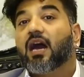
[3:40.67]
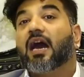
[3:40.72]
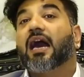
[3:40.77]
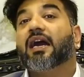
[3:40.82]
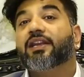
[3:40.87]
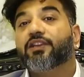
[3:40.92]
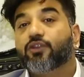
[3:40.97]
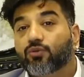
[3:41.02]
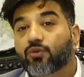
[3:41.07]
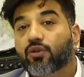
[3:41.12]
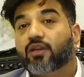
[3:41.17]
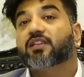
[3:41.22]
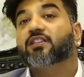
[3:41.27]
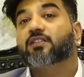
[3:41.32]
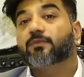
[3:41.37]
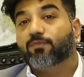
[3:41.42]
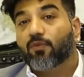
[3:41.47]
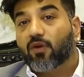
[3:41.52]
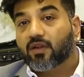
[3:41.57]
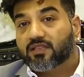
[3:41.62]
Are you
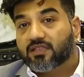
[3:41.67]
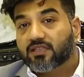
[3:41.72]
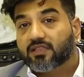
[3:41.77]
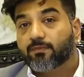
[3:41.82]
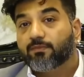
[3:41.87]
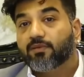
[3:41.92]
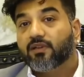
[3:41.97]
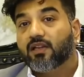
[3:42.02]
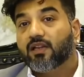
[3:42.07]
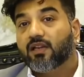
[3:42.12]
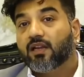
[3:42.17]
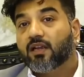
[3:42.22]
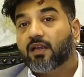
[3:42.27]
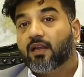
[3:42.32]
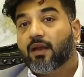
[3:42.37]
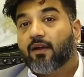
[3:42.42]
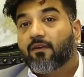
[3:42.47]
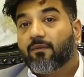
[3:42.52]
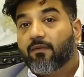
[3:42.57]
responsible